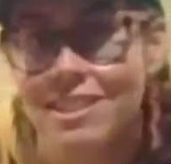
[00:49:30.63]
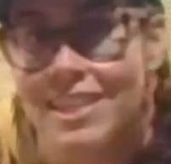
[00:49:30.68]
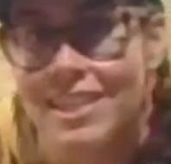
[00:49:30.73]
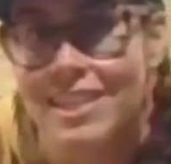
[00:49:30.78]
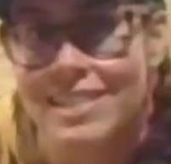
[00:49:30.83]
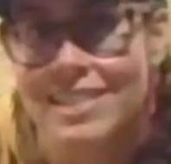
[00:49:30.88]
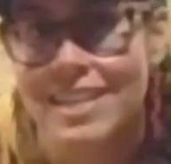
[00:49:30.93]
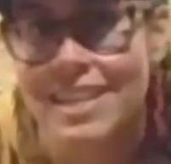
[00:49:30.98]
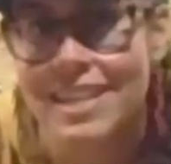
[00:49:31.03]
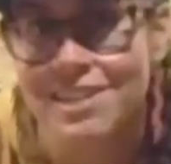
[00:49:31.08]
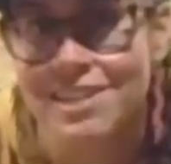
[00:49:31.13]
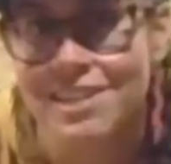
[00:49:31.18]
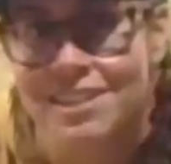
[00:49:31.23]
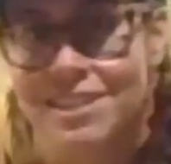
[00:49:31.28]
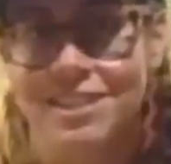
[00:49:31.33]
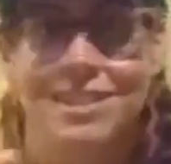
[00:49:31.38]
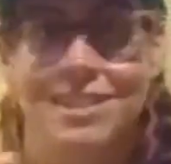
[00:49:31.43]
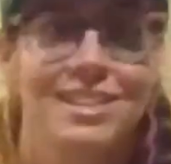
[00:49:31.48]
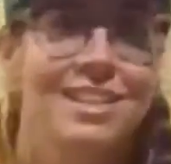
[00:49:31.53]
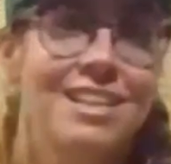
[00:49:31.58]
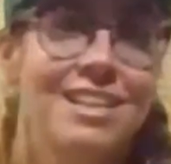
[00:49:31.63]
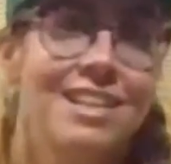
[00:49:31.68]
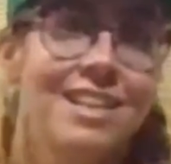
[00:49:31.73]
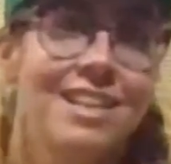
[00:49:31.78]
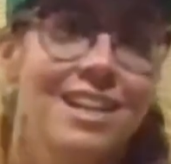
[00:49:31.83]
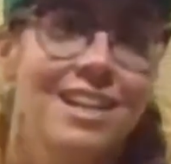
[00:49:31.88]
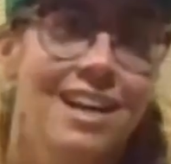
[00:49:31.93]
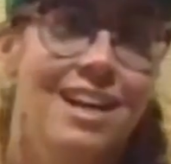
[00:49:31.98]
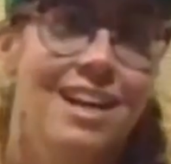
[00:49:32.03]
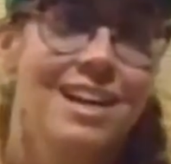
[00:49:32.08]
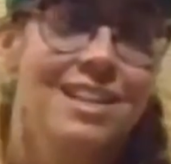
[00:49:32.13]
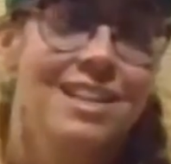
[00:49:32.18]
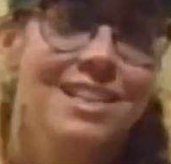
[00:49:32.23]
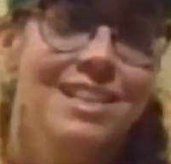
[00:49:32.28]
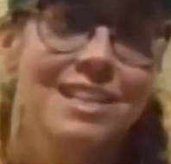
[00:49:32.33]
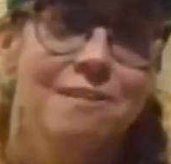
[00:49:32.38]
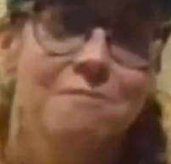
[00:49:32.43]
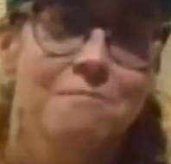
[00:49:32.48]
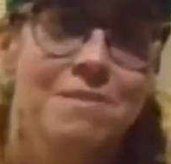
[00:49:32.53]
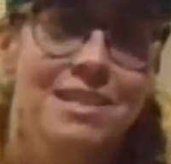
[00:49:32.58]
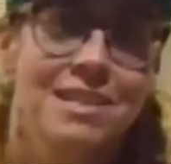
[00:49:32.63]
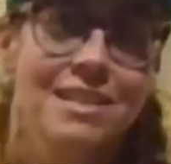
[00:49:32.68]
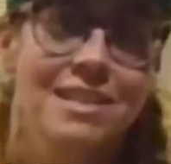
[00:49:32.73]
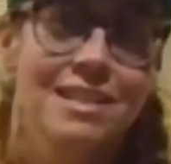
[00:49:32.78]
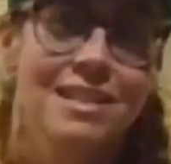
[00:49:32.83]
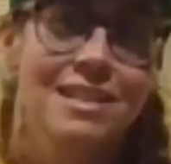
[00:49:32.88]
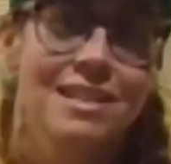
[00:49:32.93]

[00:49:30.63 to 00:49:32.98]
They can have a little bit more of